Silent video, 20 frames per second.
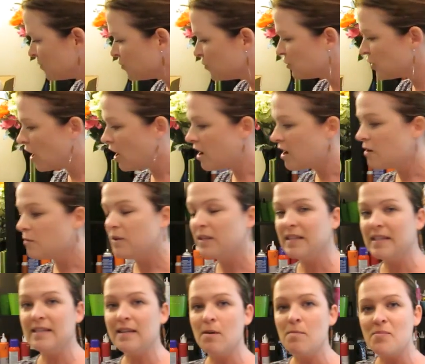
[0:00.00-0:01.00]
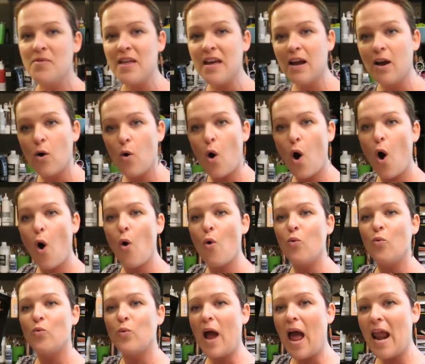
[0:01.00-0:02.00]
you start with something
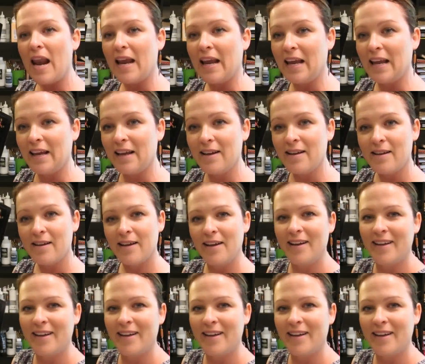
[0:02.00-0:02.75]
already,